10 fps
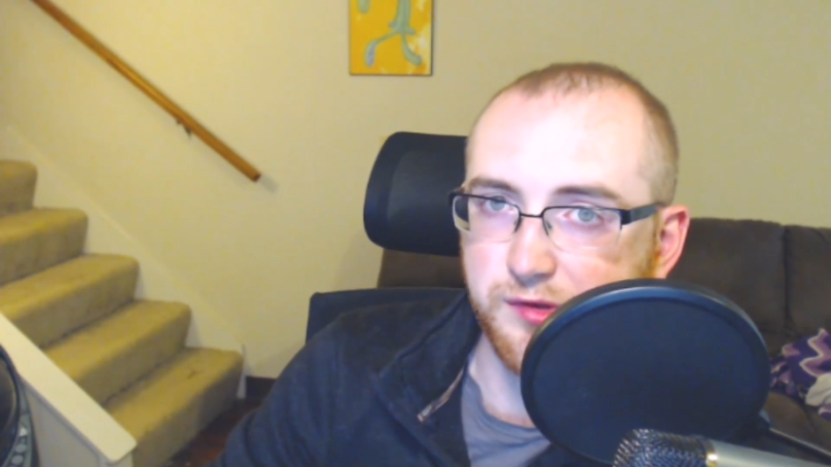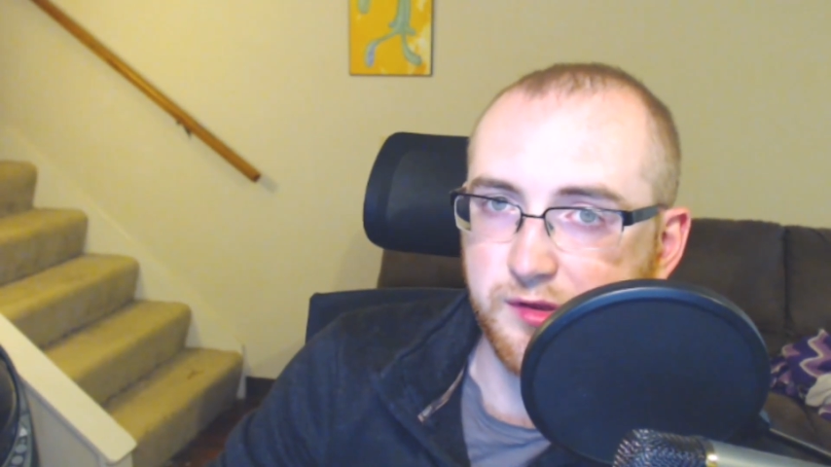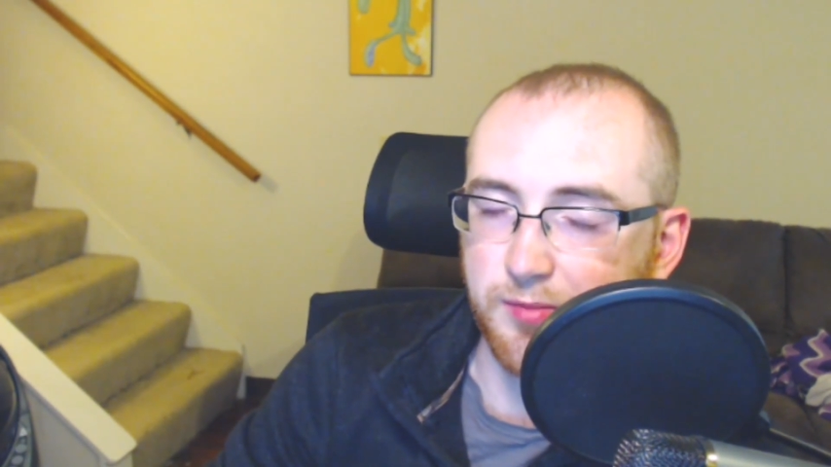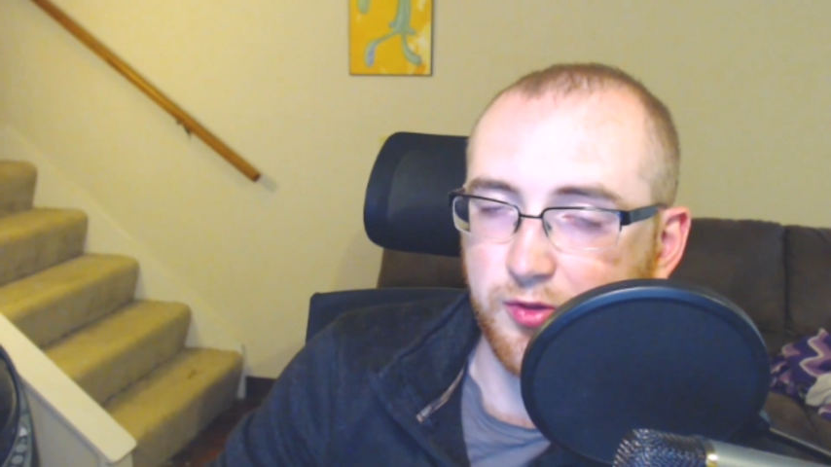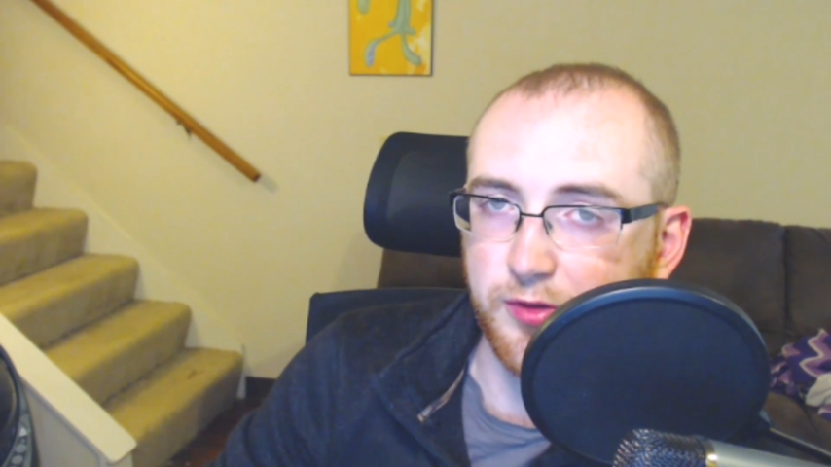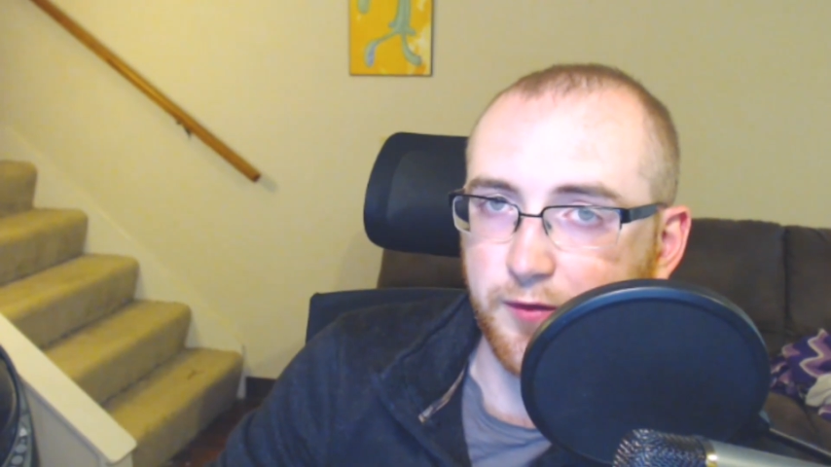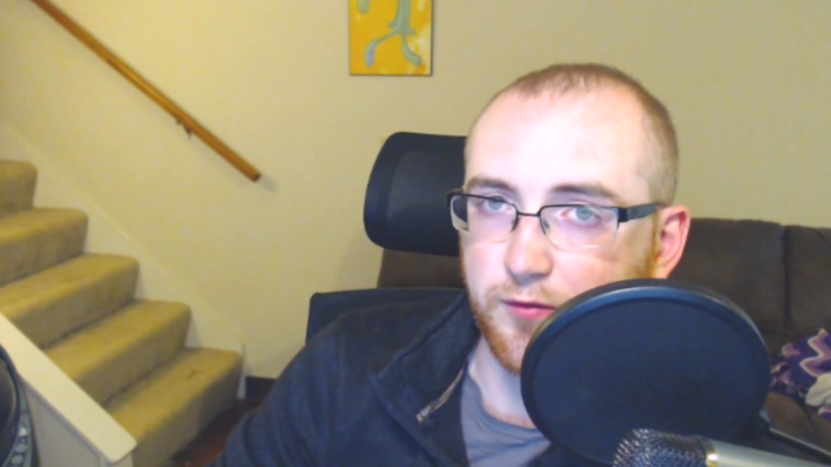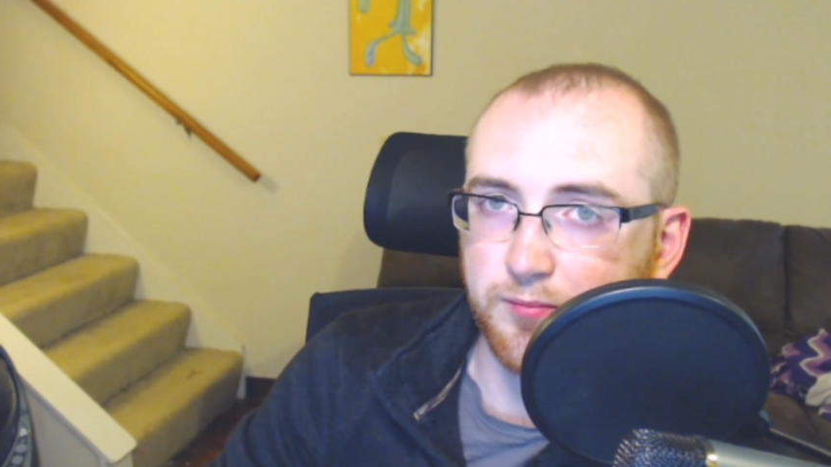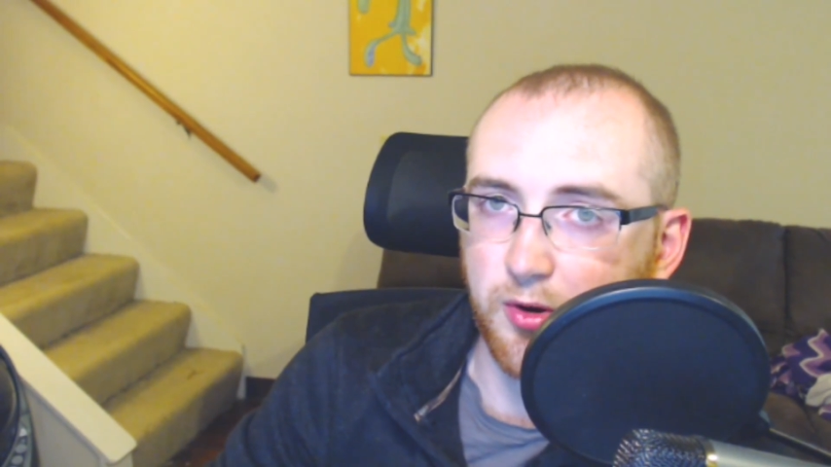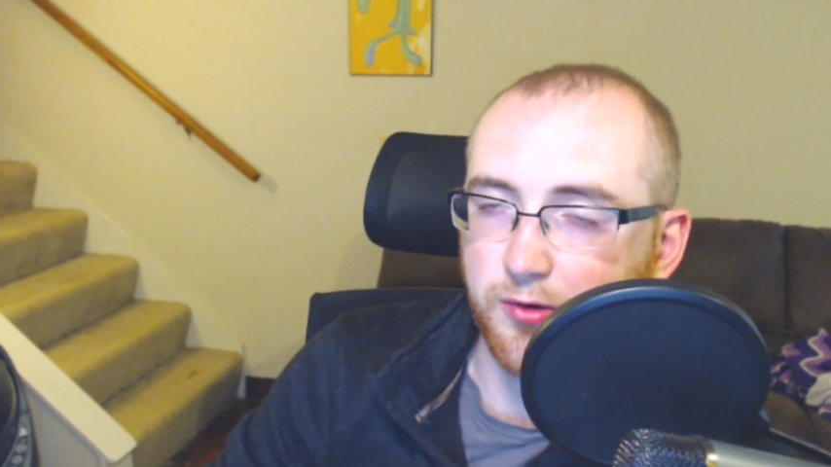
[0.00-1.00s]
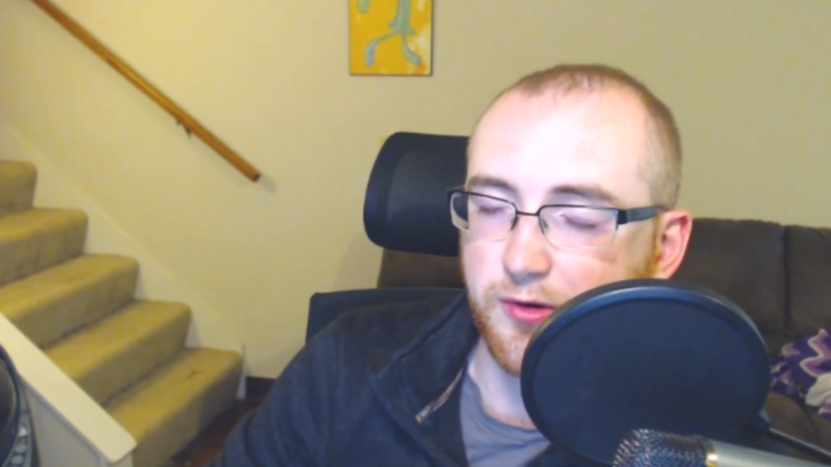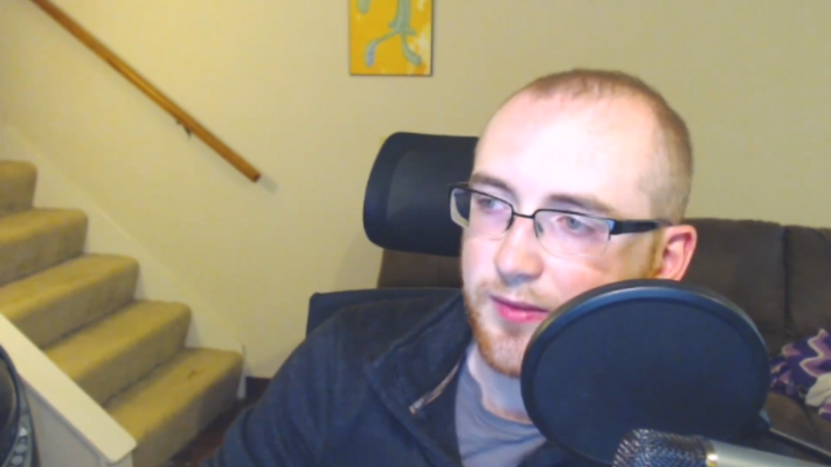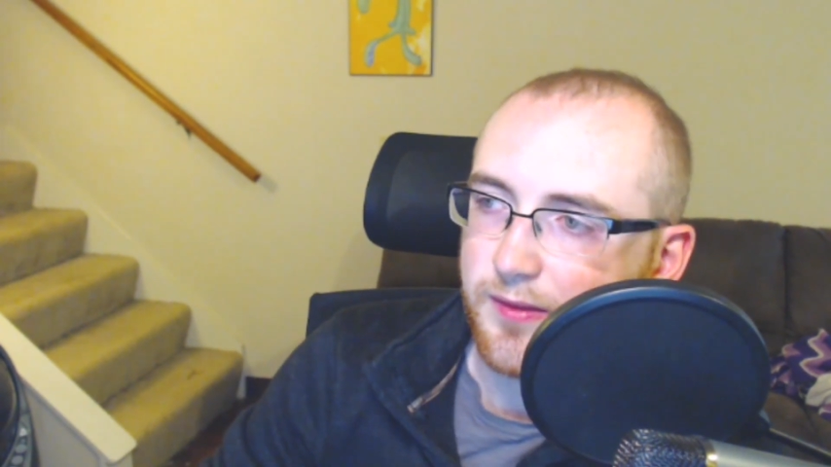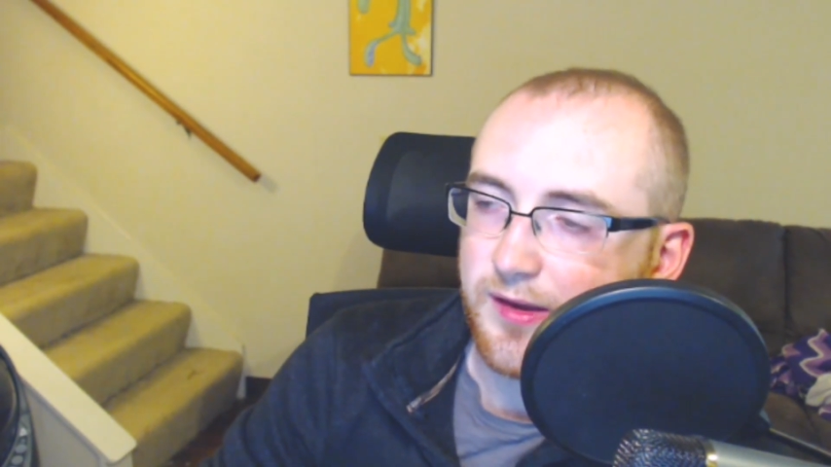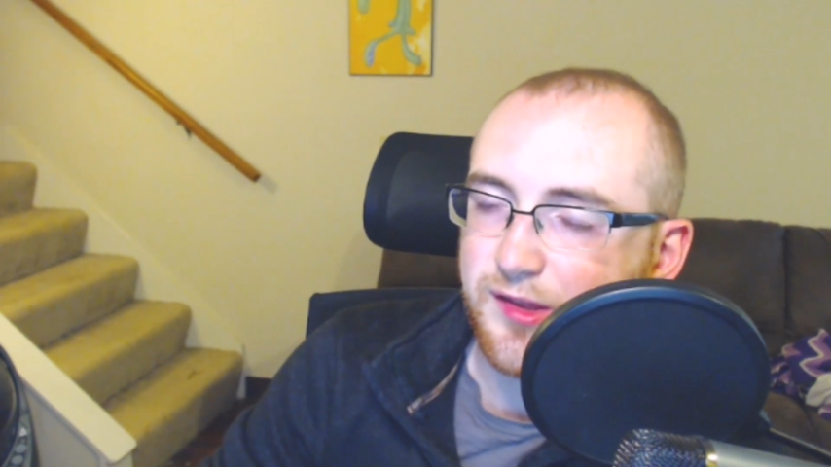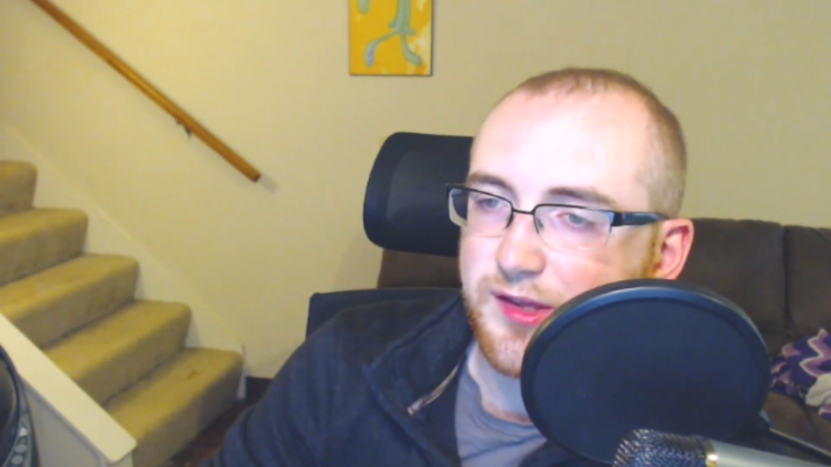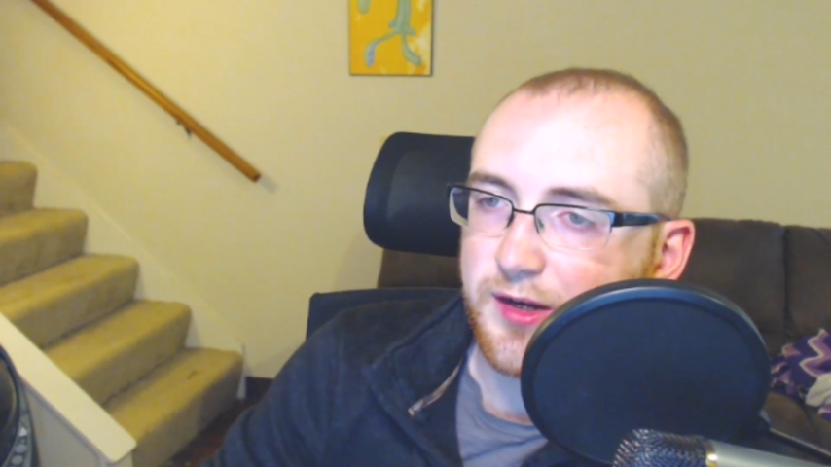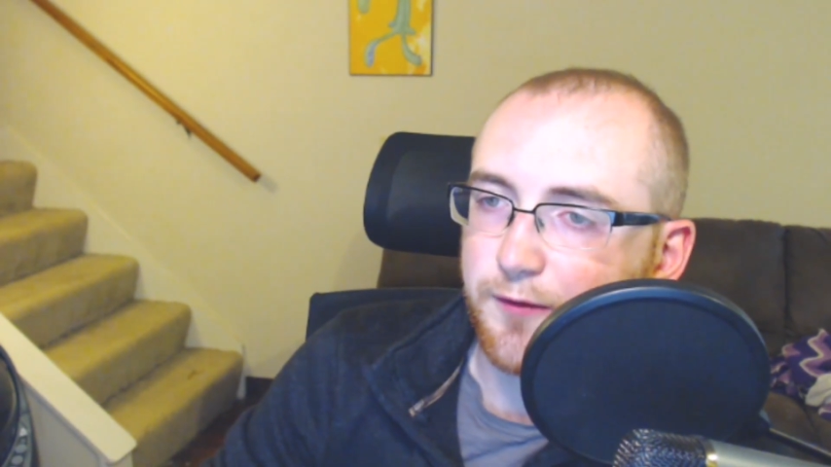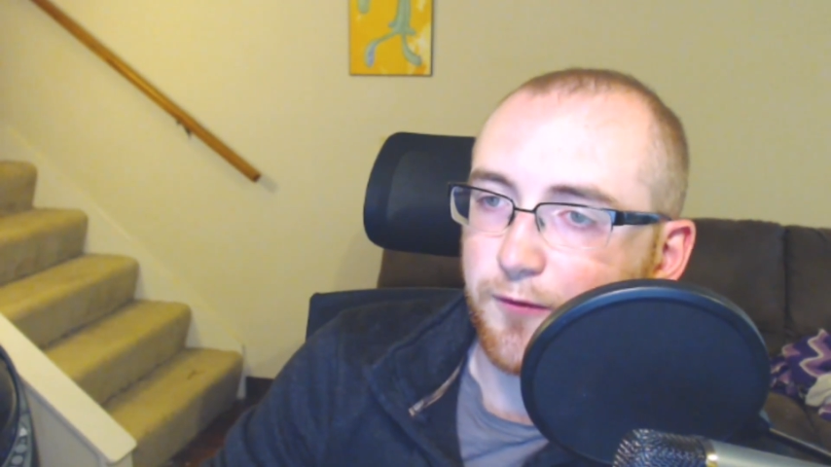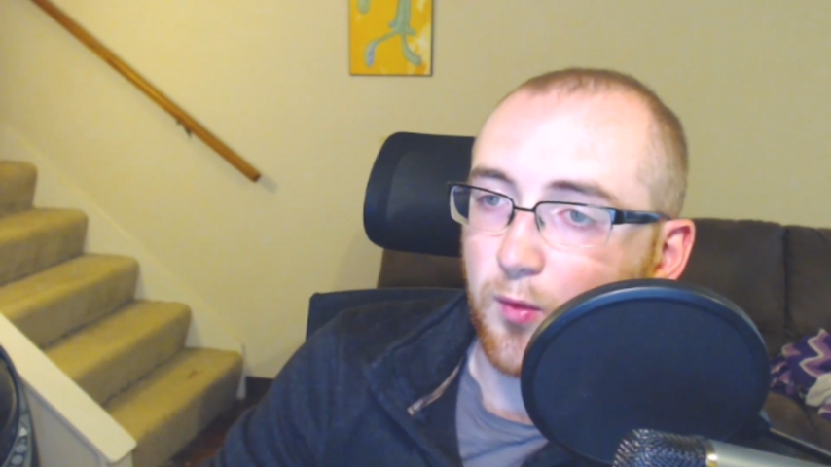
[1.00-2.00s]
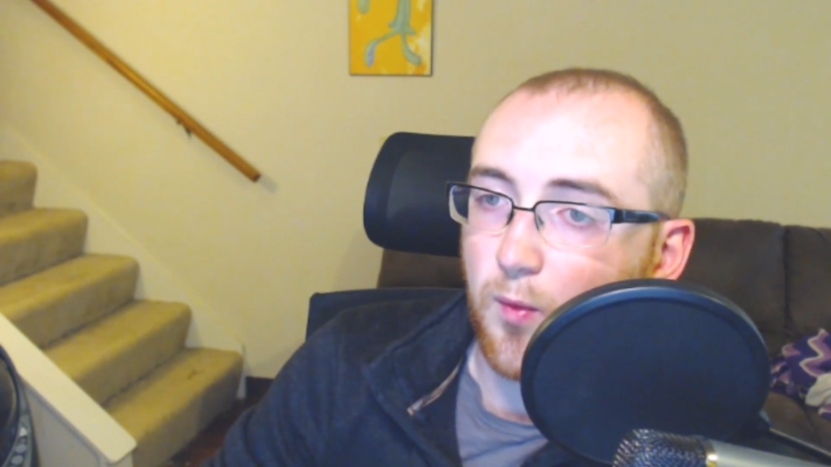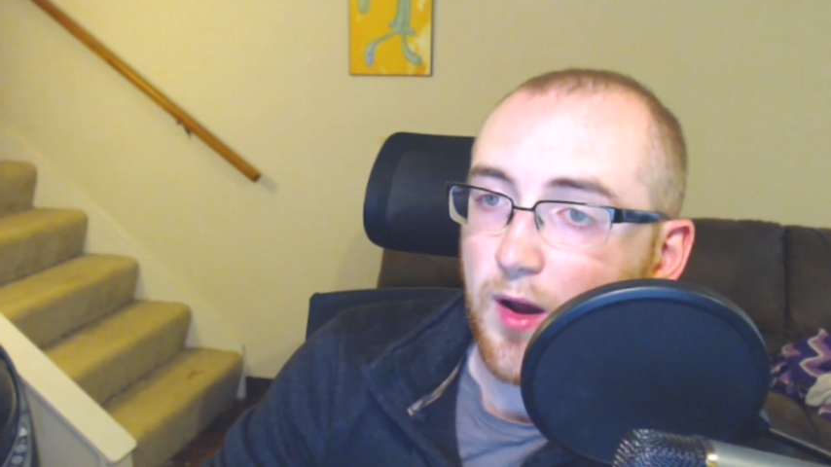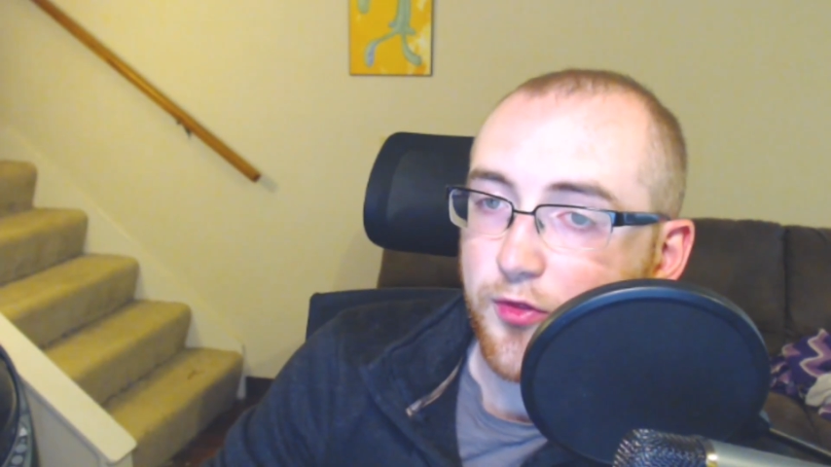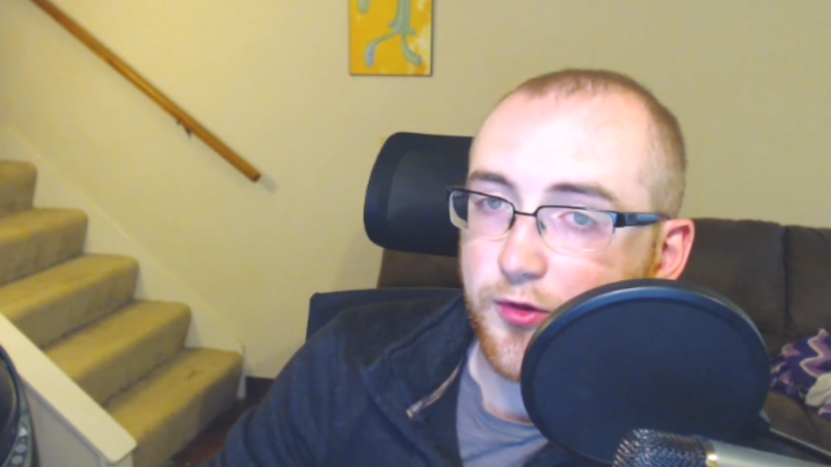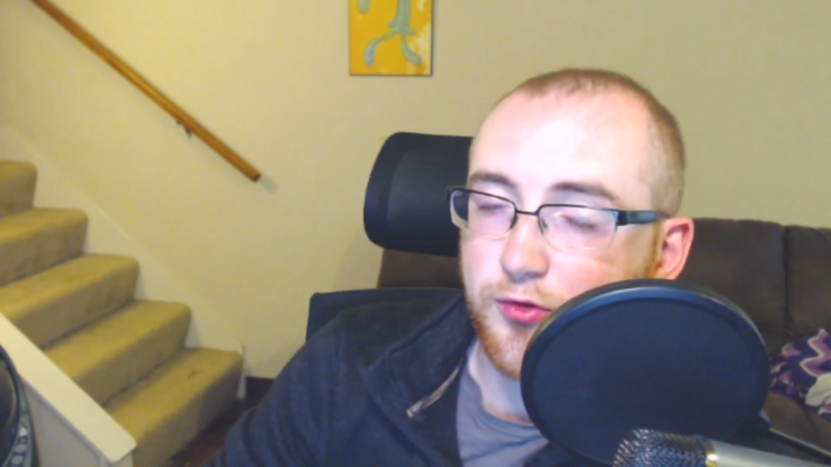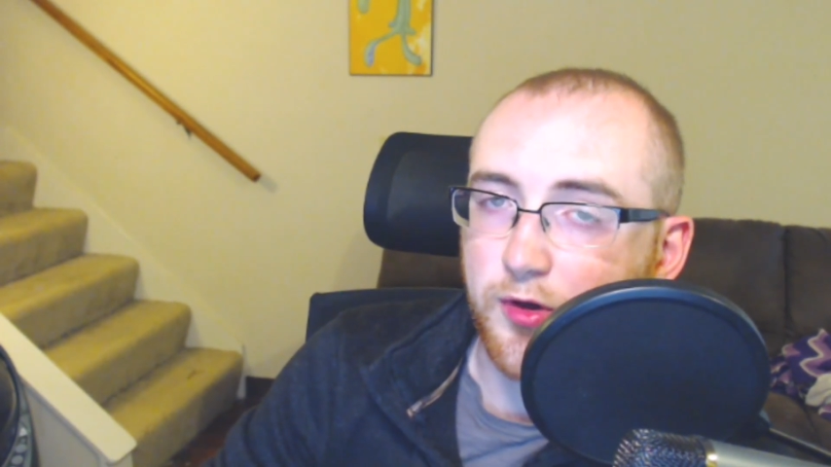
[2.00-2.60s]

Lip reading: a bunch of different partners. The incentive for watching